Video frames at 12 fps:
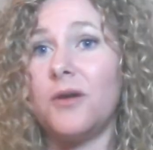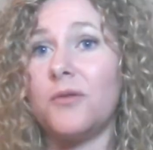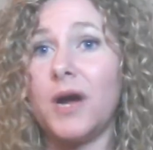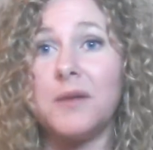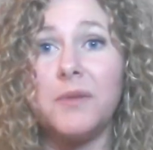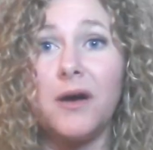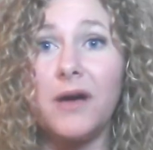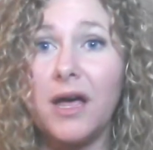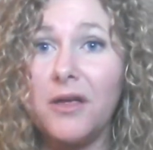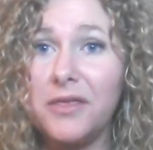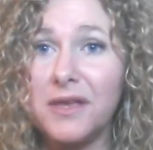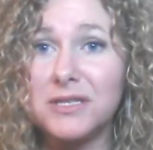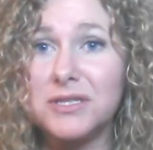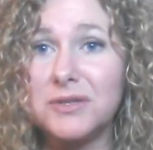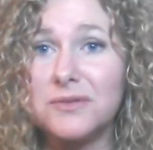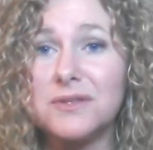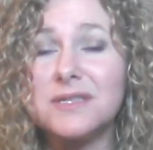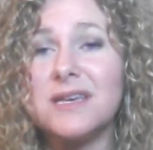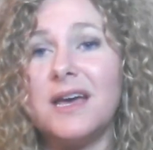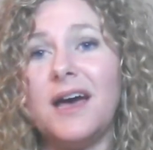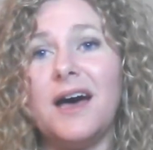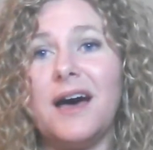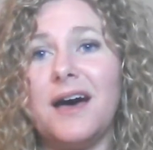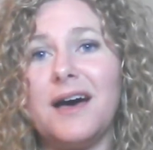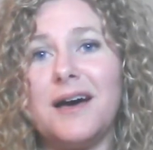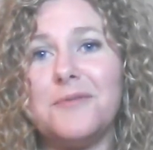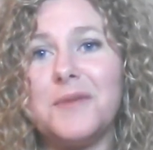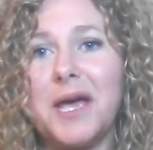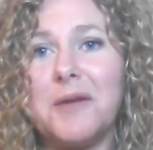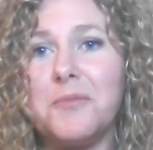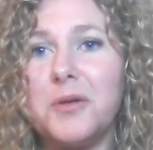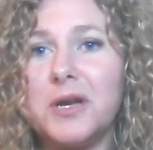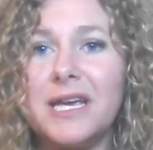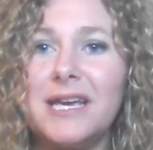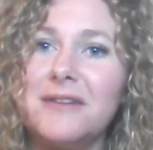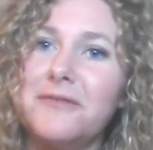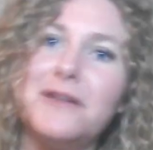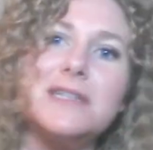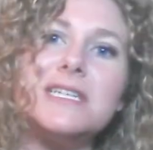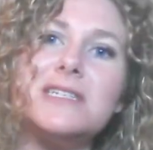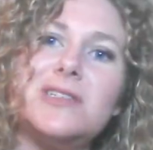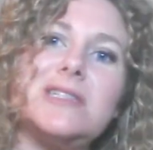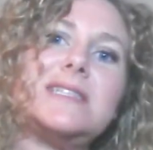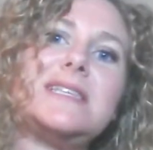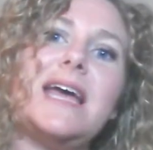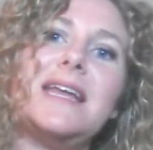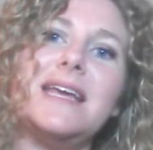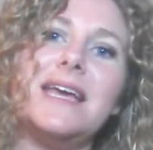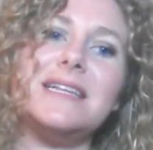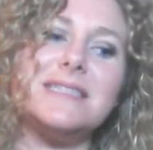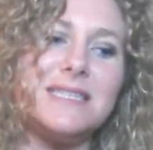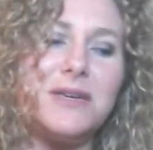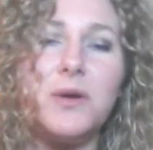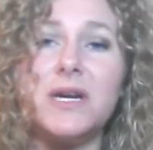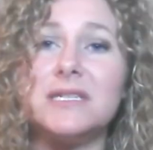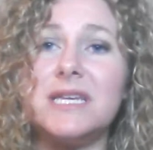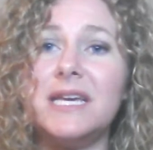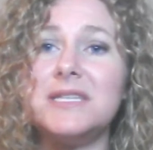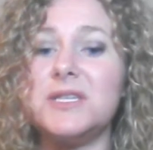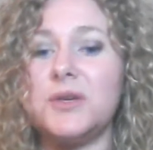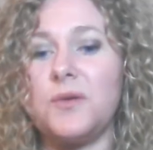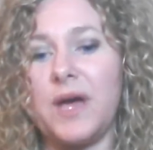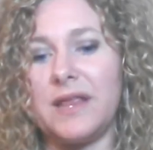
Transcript: write about health issues, um, and put it in a fictitious setting and see where it takes you.